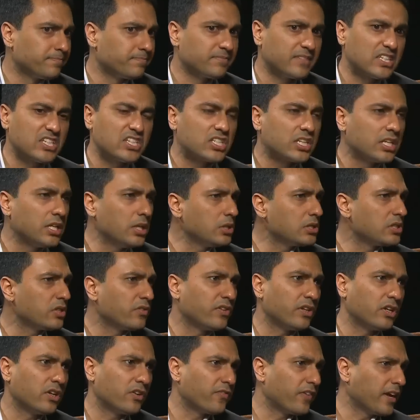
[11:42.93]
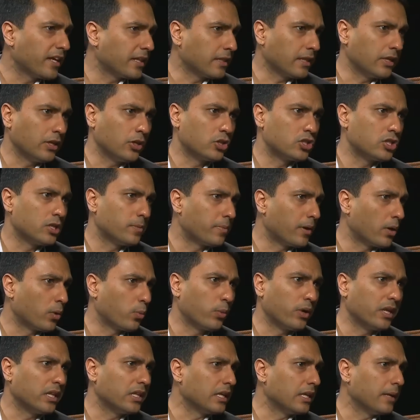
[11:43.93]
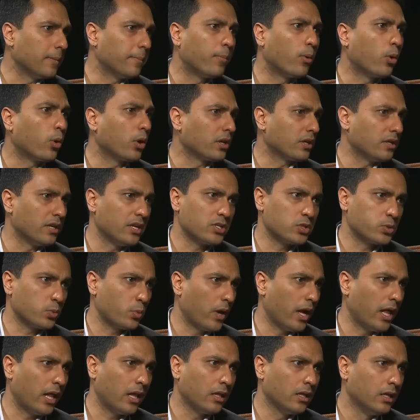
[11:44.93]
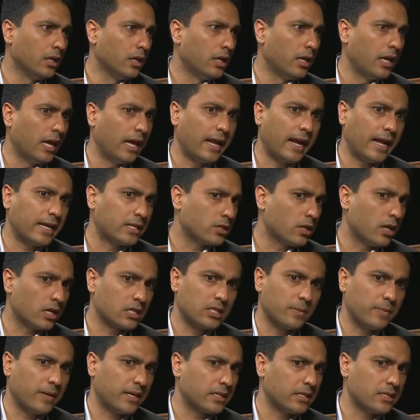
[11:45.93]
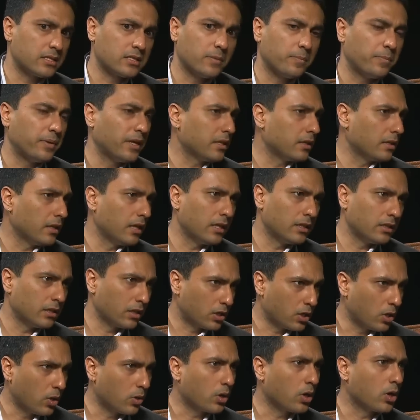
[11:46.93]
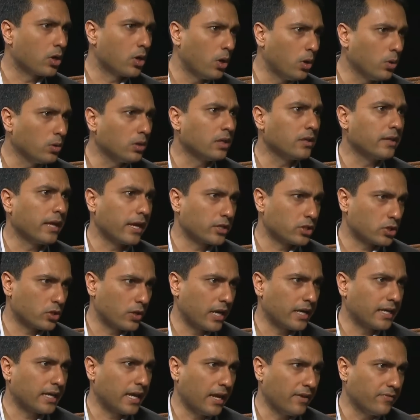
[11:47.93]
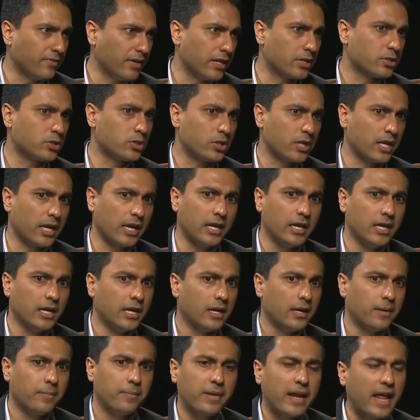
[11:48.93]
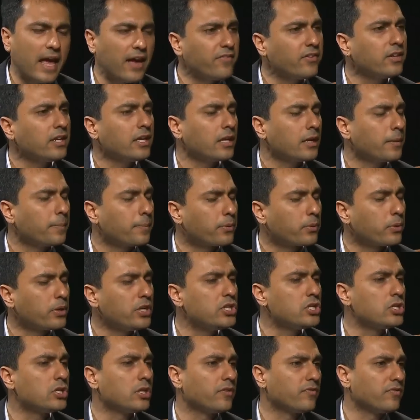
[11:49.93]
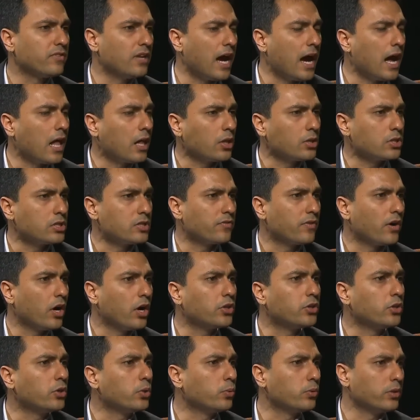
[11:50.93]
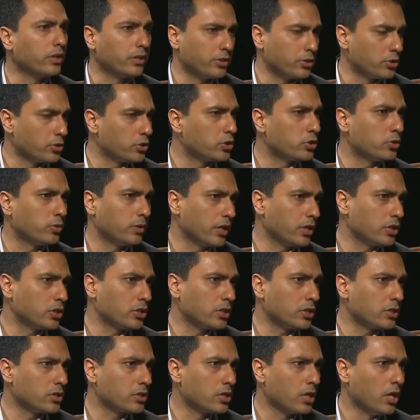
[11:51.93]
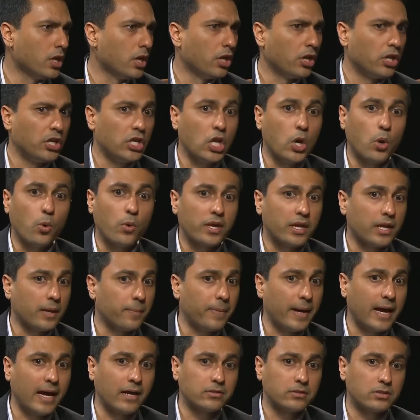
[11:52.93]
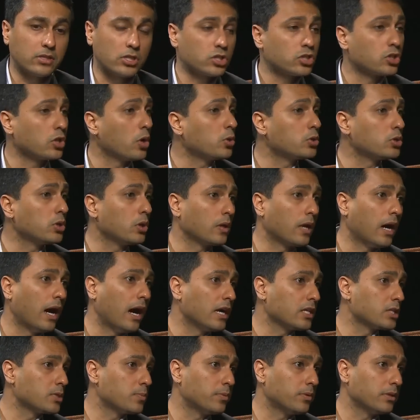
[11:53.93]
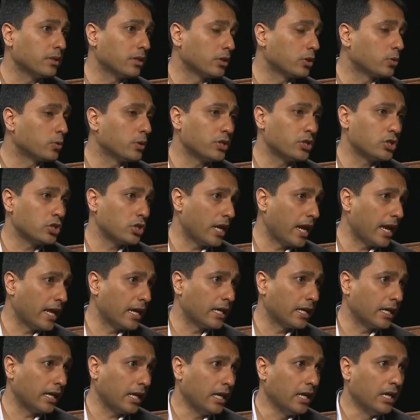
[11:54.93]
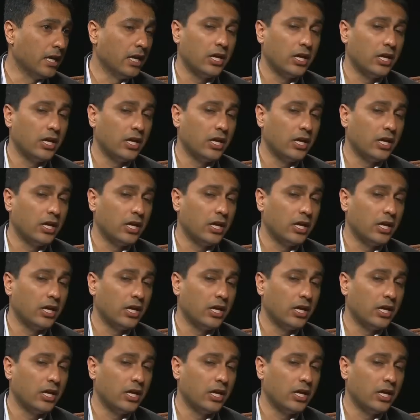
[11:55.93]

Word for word: the skills of interfaith leadership are really important as well. And I talked about this a bit in the Coca Cola lecture I gave yesterday, having an appreciative knowledge of other religious traditions, mm-hmm. knowing about the social gospel in Christianity,